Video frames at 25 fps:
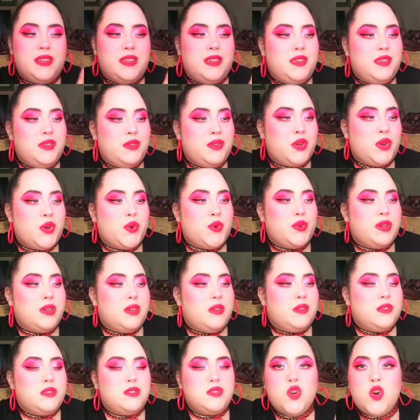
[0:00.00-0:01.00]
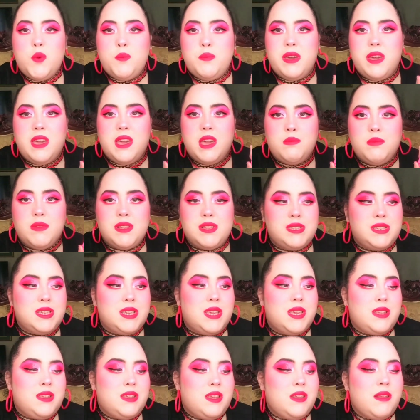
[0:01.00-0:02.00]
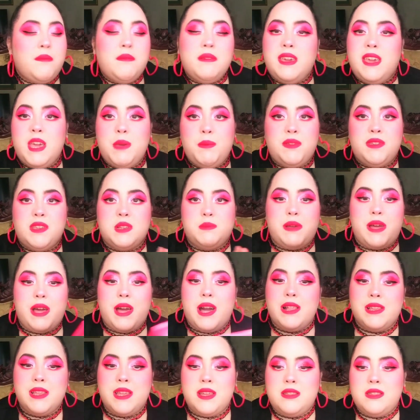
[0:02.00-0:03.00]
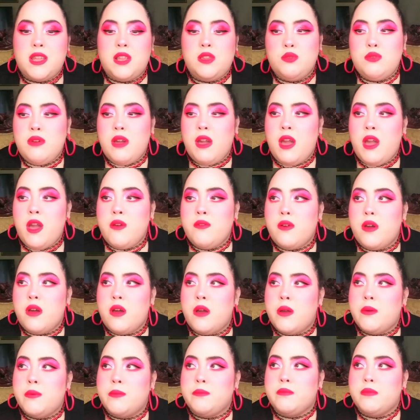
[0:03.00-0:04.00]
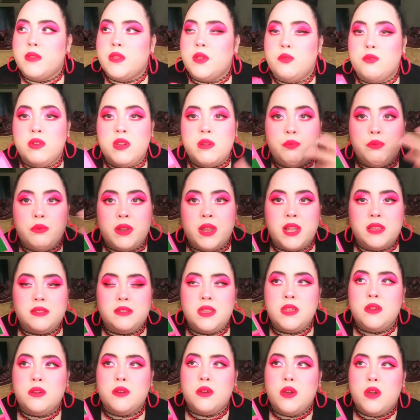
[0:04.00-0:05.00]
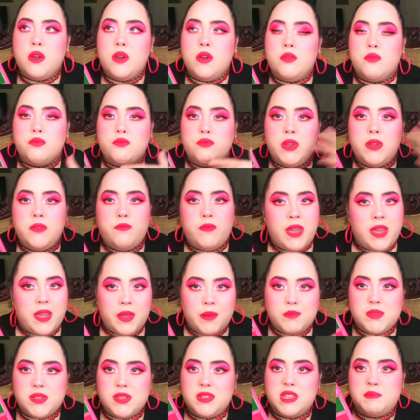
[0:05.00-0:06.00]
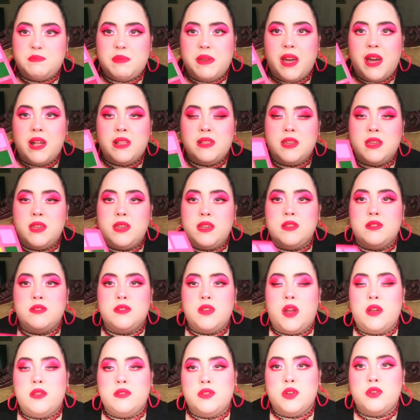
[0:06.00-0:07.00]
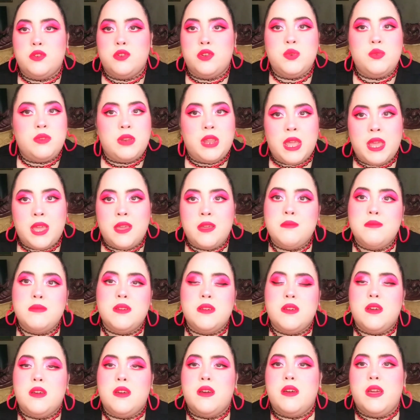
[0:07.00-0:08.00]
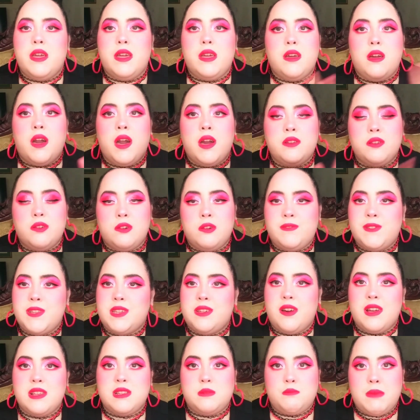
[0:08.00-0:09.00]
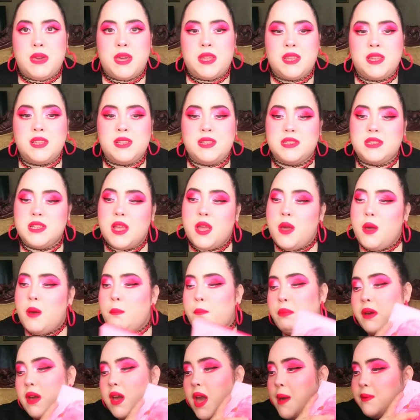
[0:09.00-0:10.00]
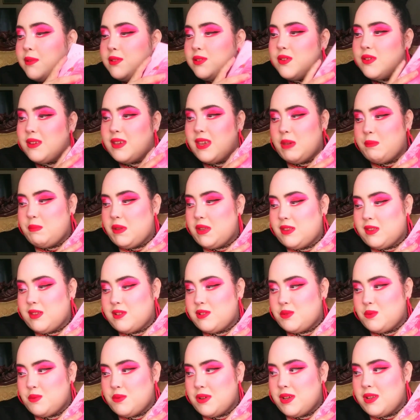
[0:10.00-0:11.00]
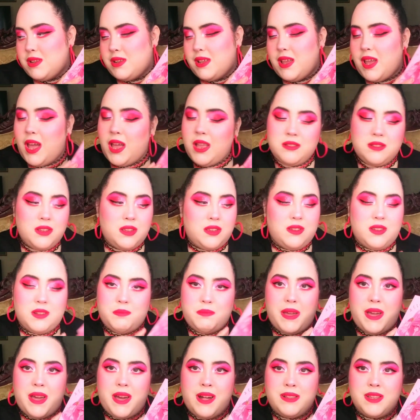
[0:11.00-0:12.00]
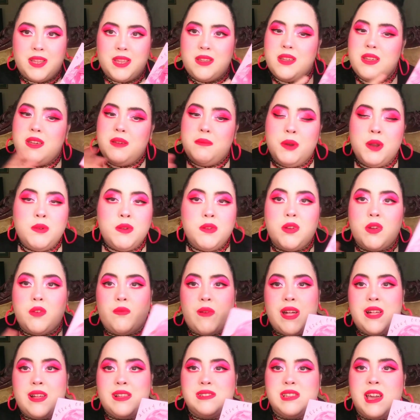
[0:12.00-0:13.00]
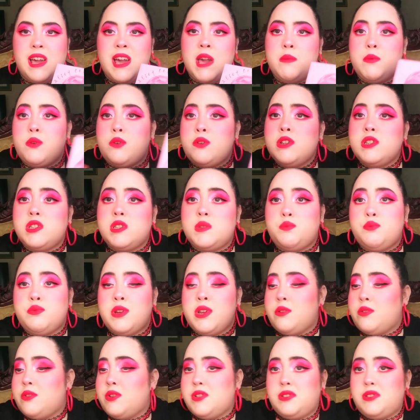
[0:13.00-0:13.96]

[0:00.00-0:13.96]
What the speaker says: You know, so pigmented. And I'm keeping this palette. They do have revamped this palette in their new name. Unearthly Cosmetics, but I'm still keeping this one as a good palette, perfect for Valentine or spring or